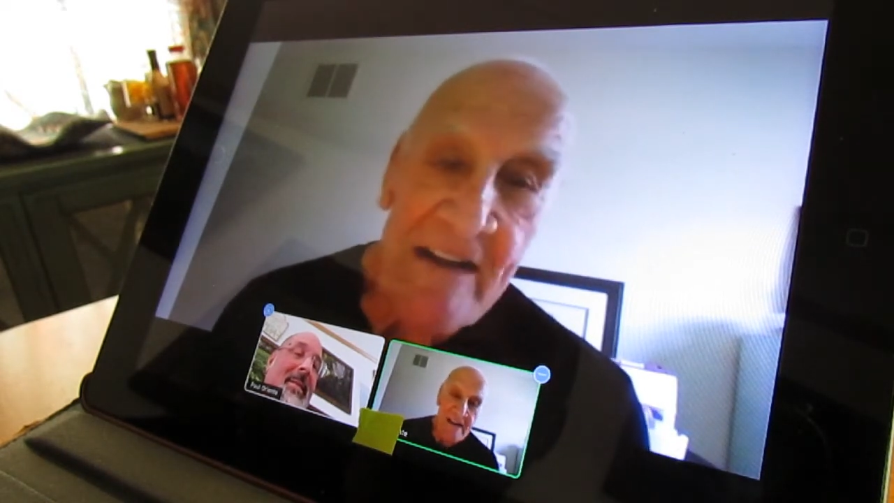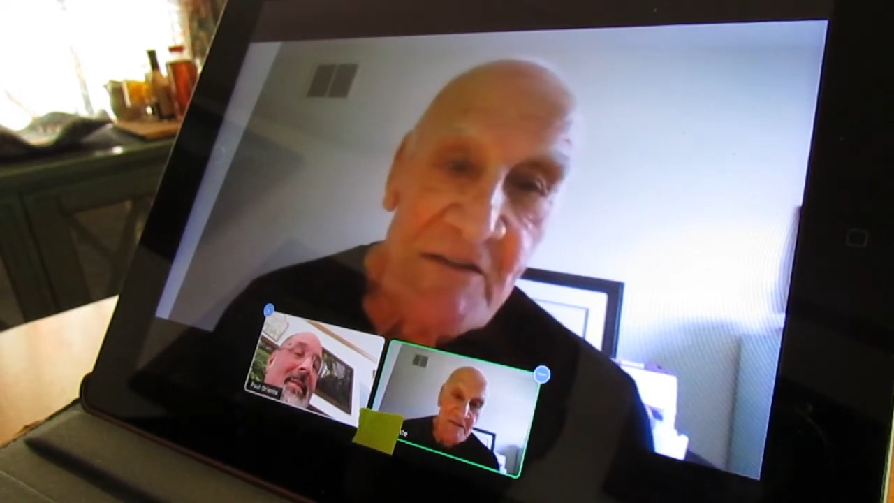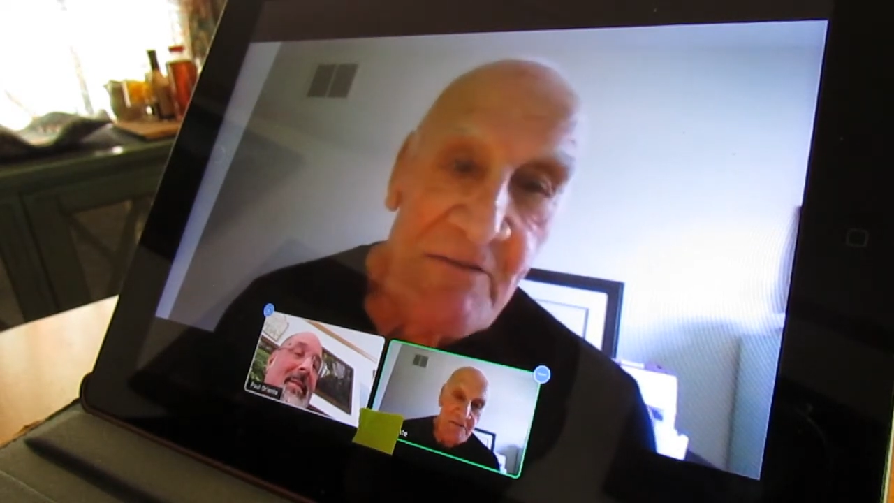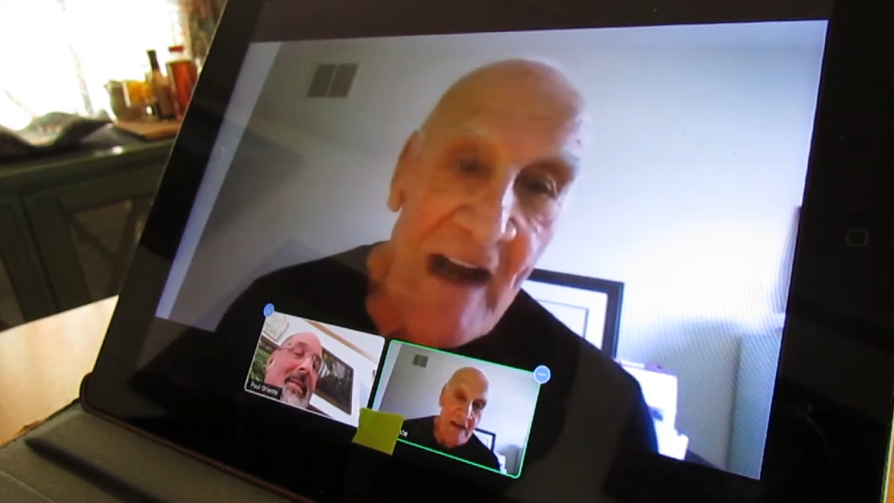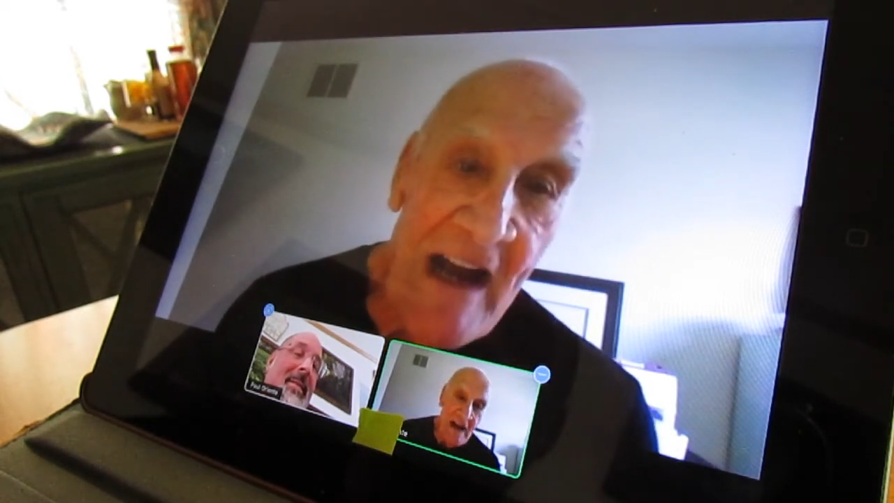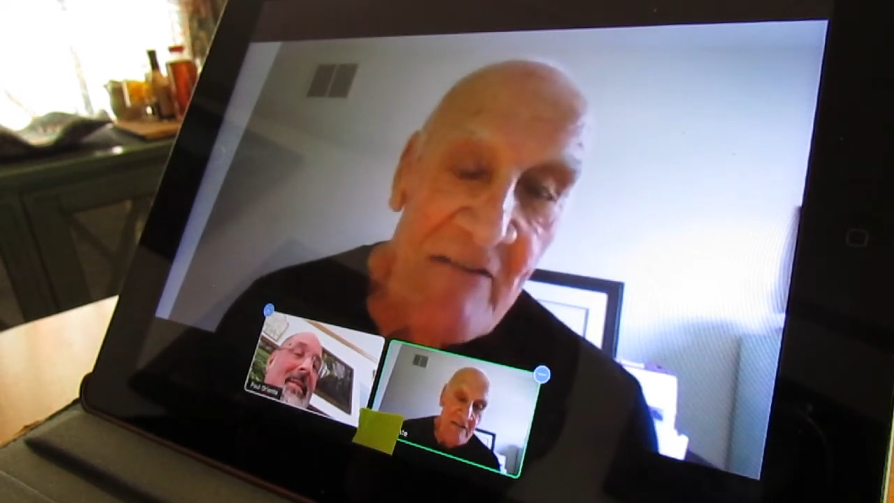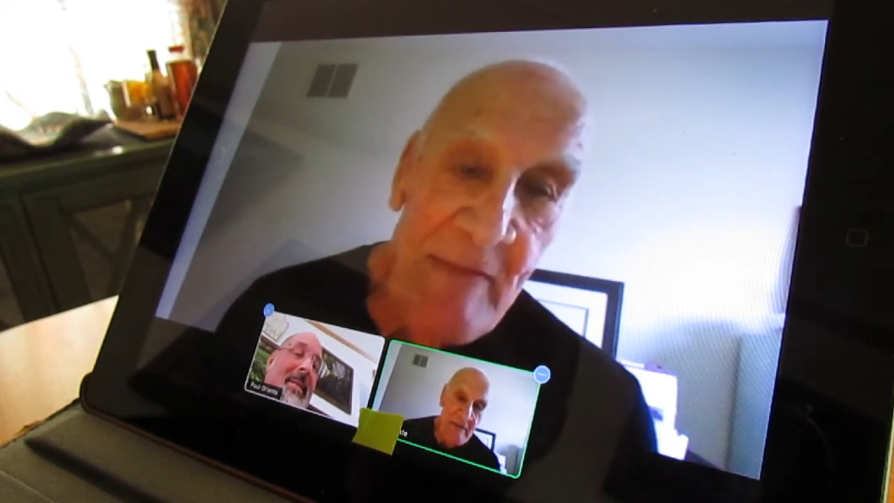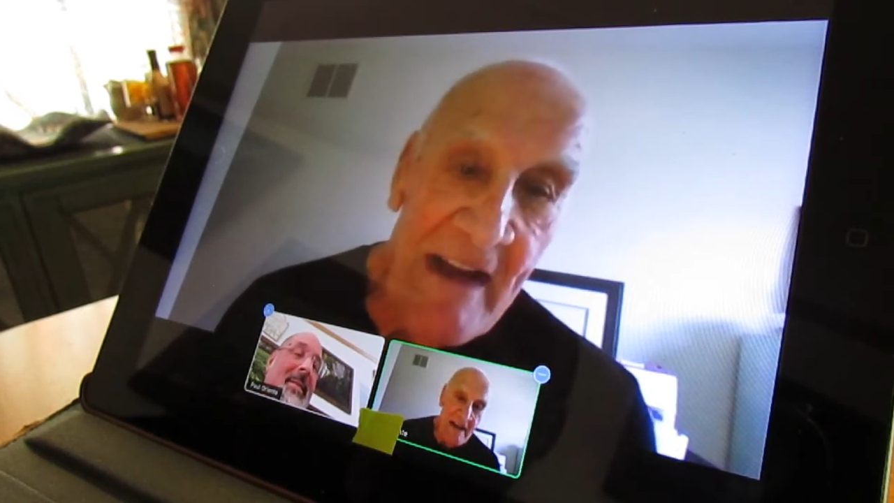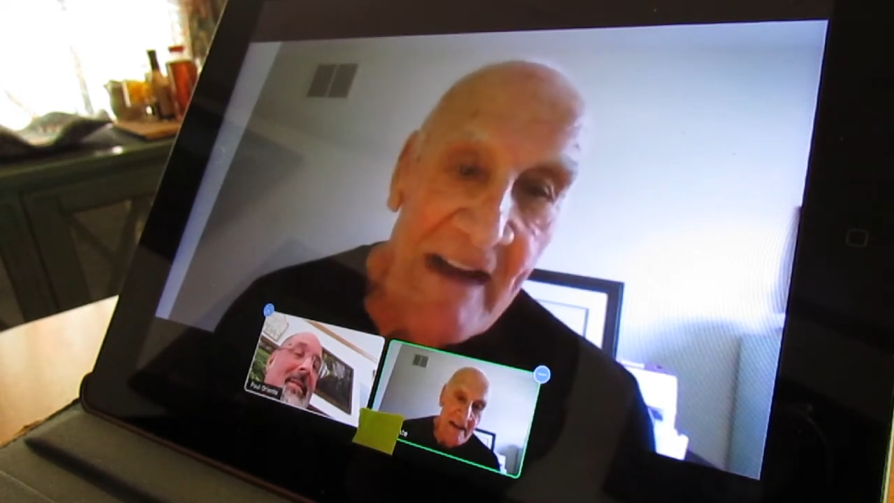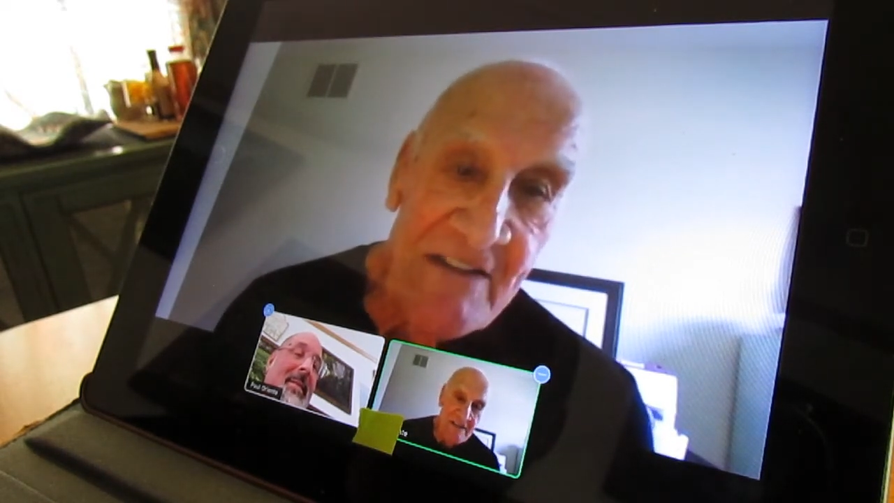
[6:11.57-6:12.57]
hit 5
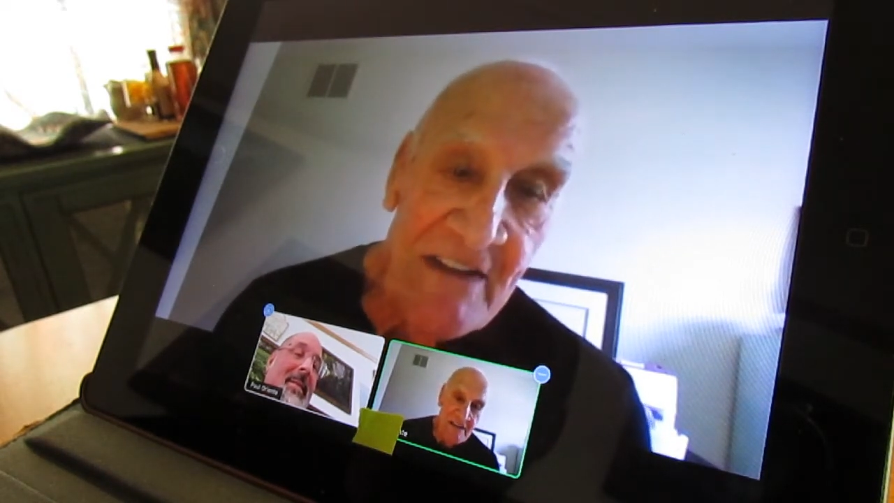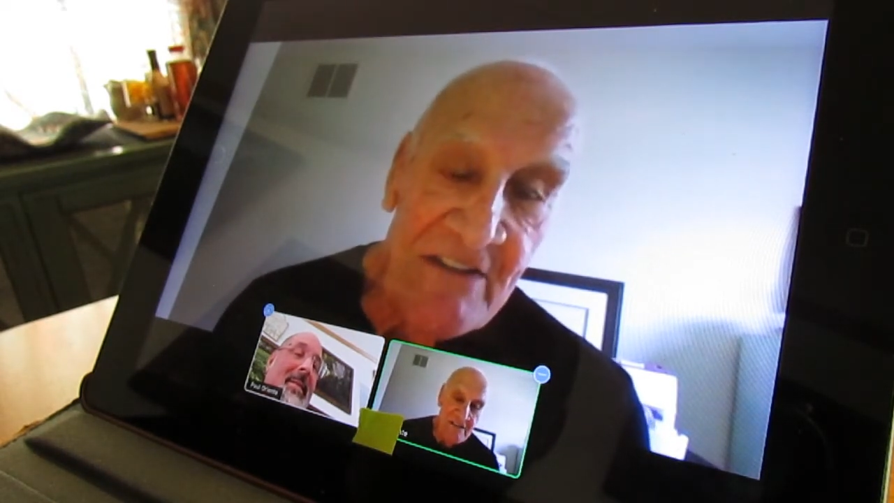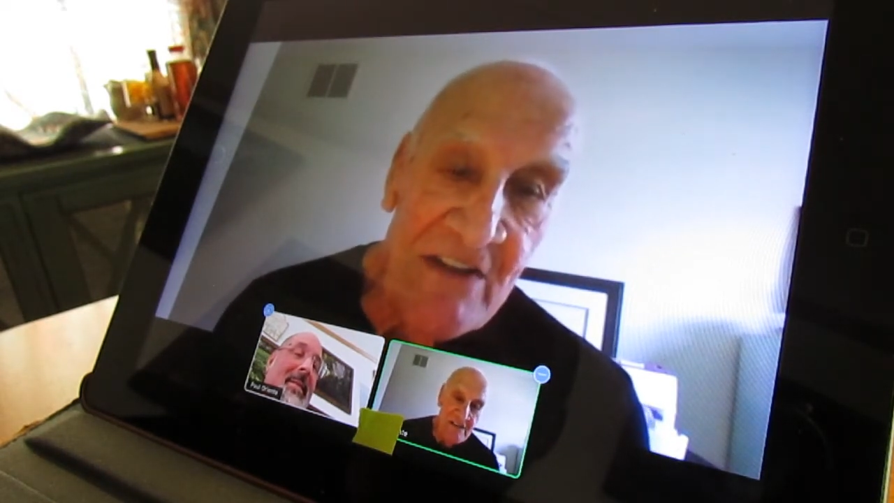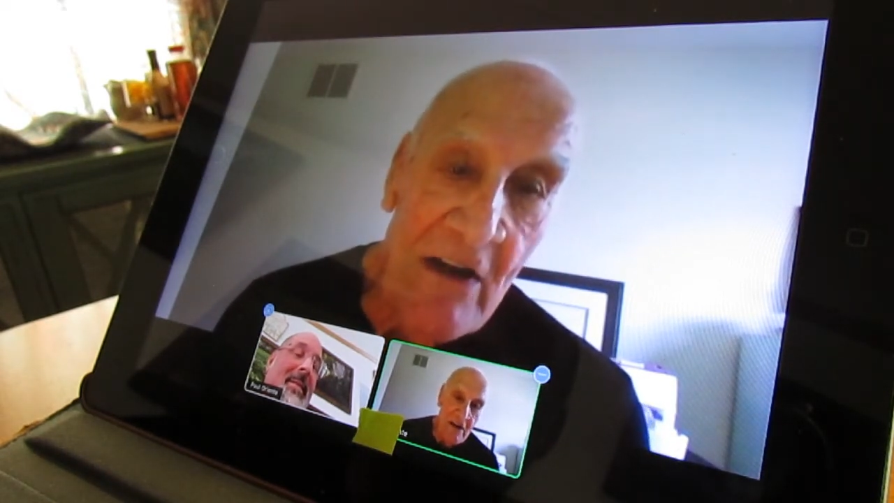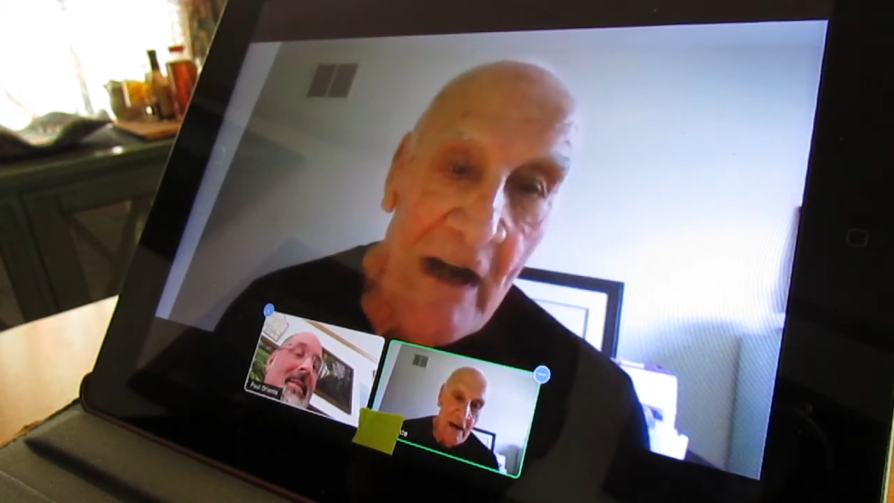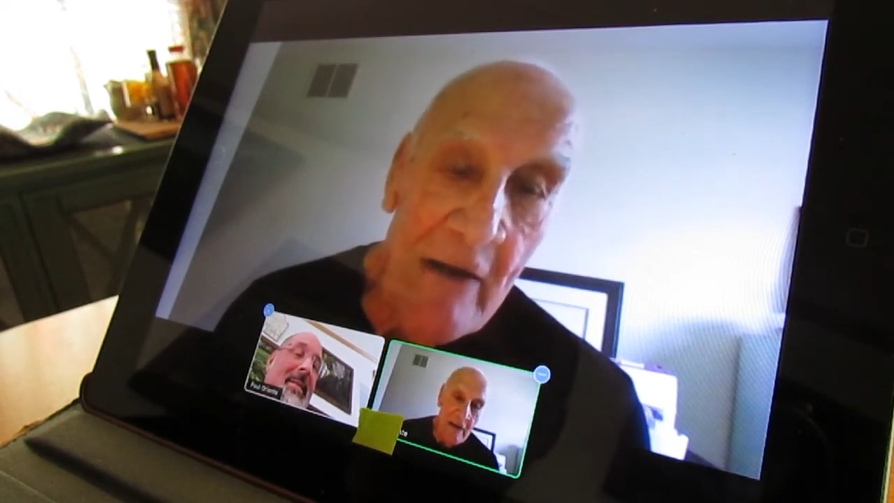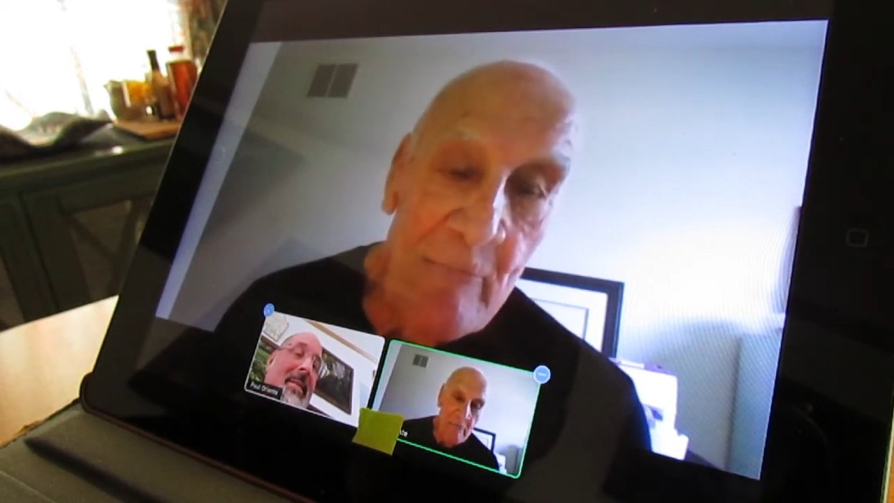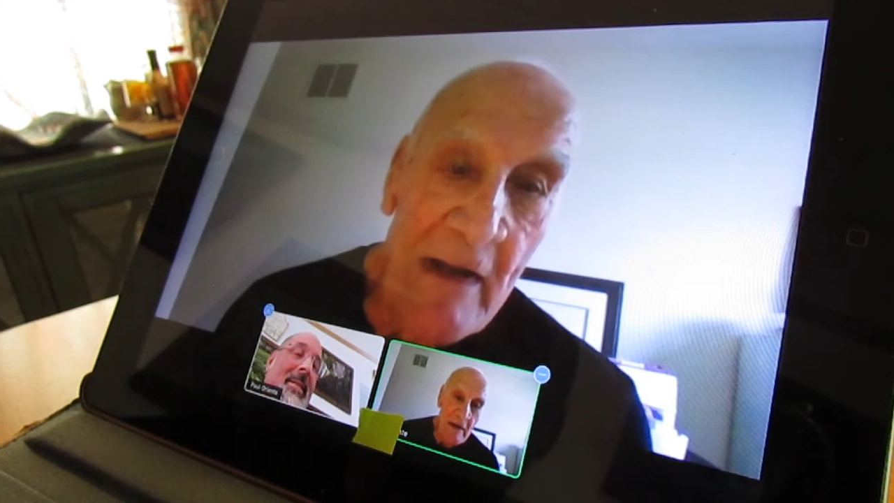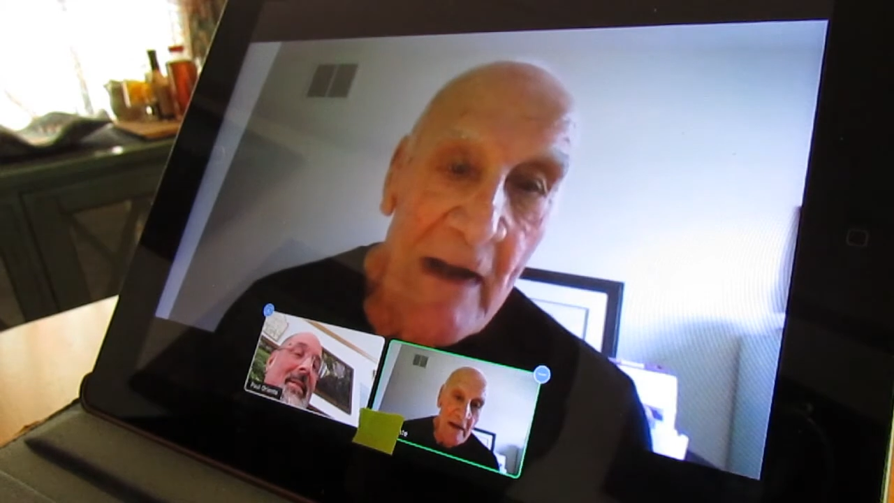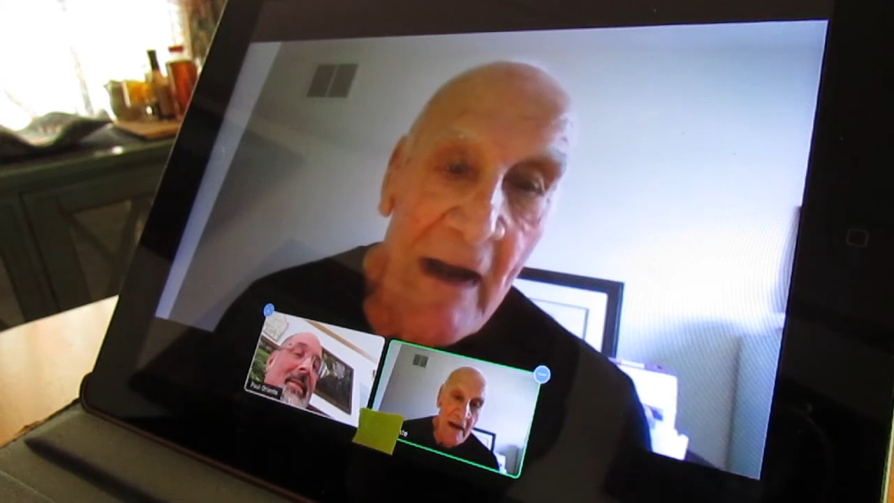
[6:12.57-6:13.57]
bags at a time."